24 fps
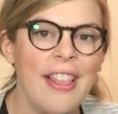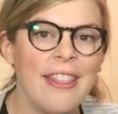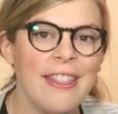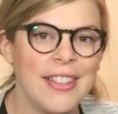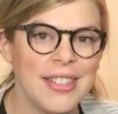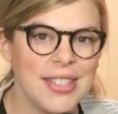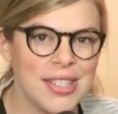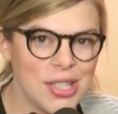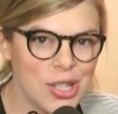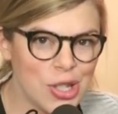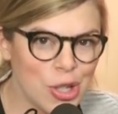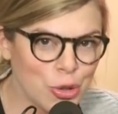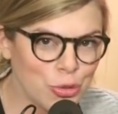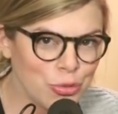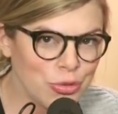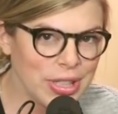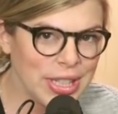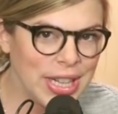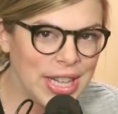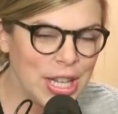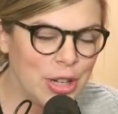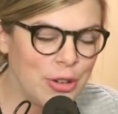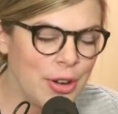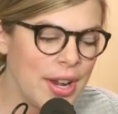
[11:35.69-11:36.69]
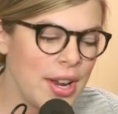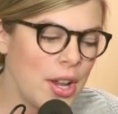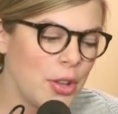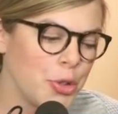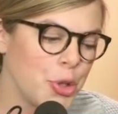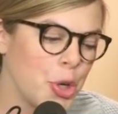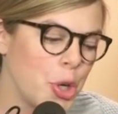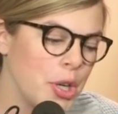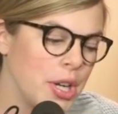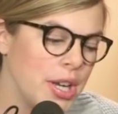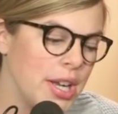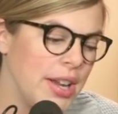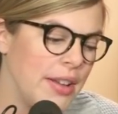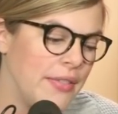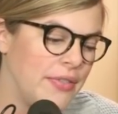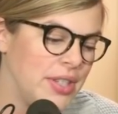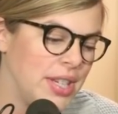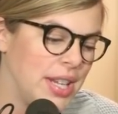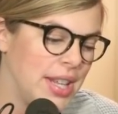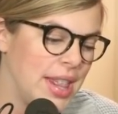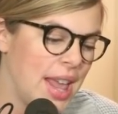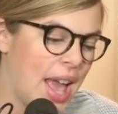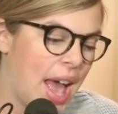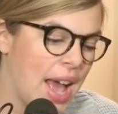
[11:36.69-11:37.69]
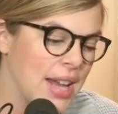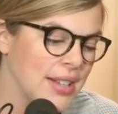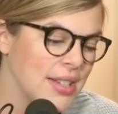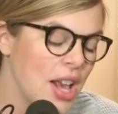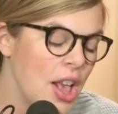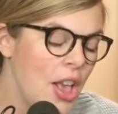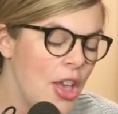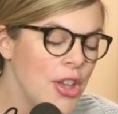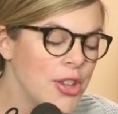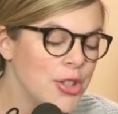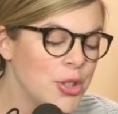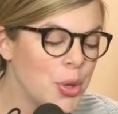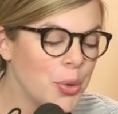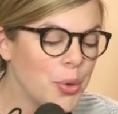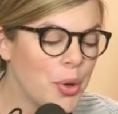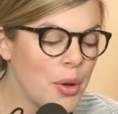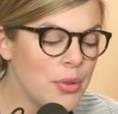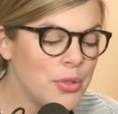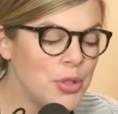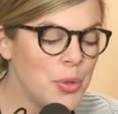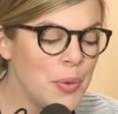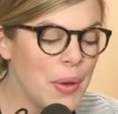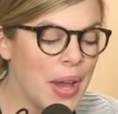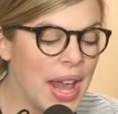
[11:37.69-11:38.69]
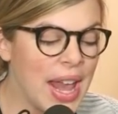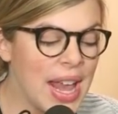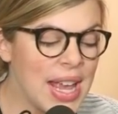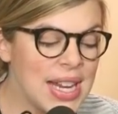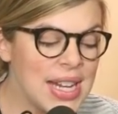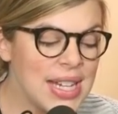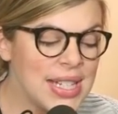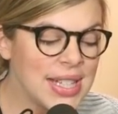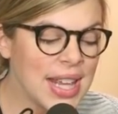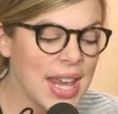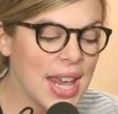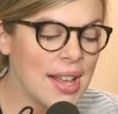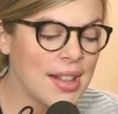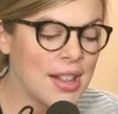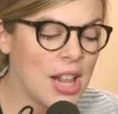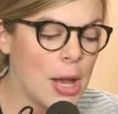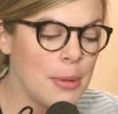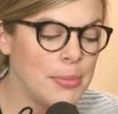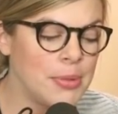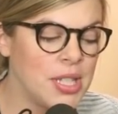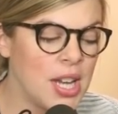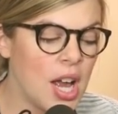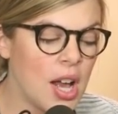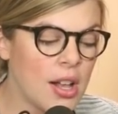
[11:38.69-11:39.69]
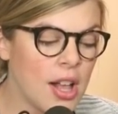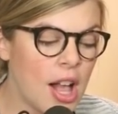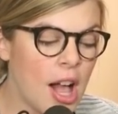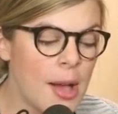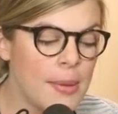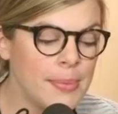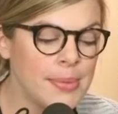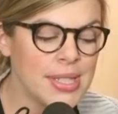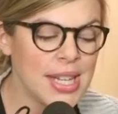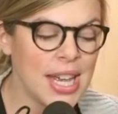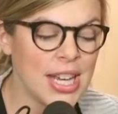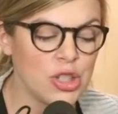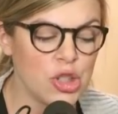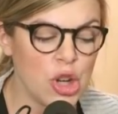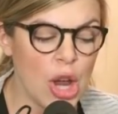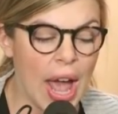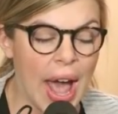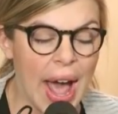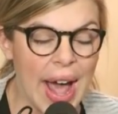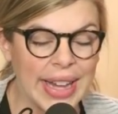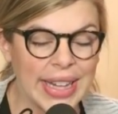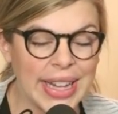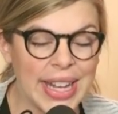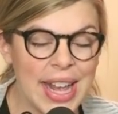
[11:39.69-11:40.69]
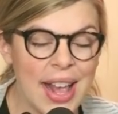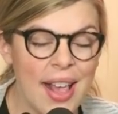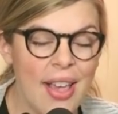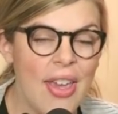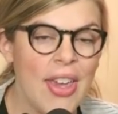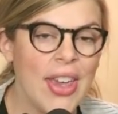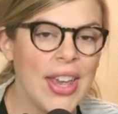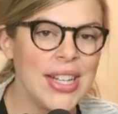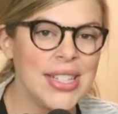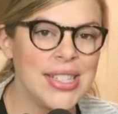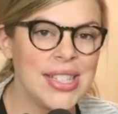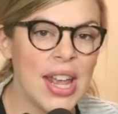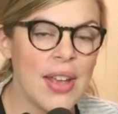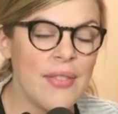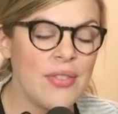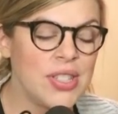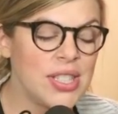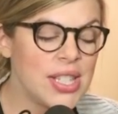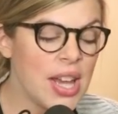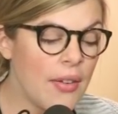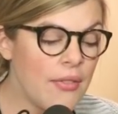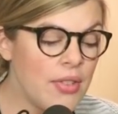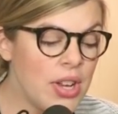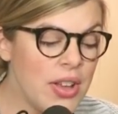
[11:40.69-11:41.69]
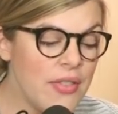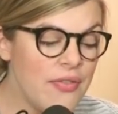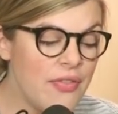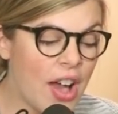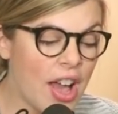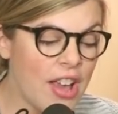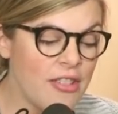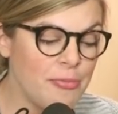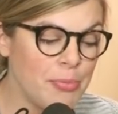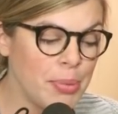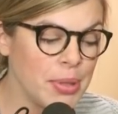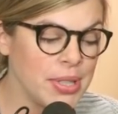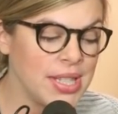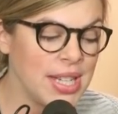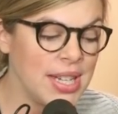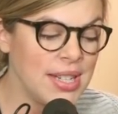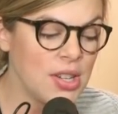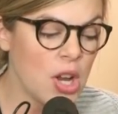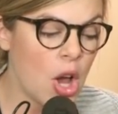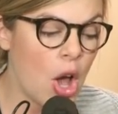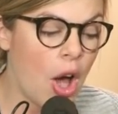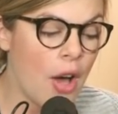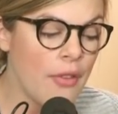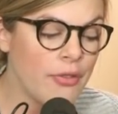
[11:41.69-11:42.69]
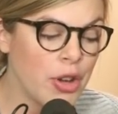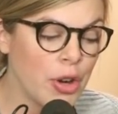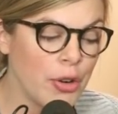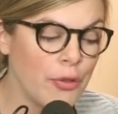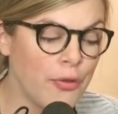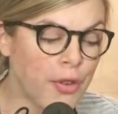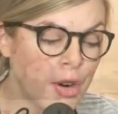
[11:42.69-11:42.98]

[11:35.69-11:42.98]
This is a really great alternative to that. So go to AnniesKitClubs.com/Allie and save 75% off your